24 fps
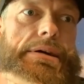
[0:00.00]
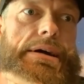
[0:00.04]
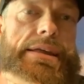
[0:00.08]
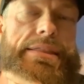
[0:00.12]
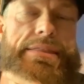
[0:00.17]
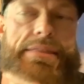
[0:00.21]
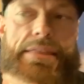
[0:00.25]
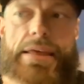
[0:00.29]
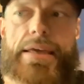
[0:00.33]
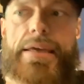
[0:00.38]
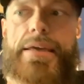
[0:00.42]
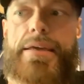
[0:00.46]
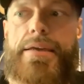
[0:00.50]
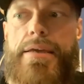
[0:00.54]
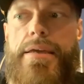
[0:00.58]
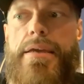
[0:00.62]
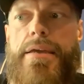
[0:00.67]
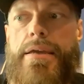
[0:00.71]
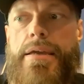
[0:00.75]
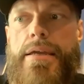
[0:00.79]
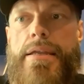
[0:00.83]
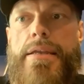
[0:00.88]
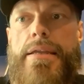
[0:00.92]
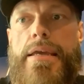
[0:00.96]
I
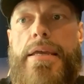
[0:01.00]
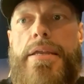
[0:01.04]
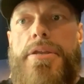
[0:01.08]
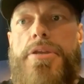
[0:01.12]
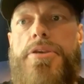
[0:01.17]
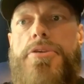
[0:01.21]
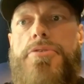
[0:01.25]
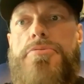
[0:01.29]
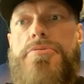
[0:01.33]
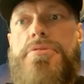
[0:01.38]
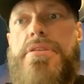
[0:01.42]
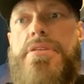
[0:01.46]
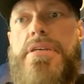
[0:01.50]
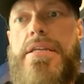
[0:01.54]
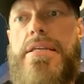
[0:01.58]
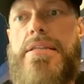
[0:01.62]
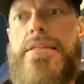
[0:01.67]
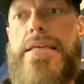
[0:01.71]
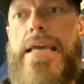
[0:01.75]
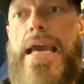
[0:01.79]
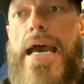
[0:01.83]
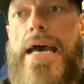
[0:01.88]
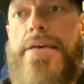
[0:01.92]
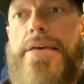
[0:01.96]
think in Houston in the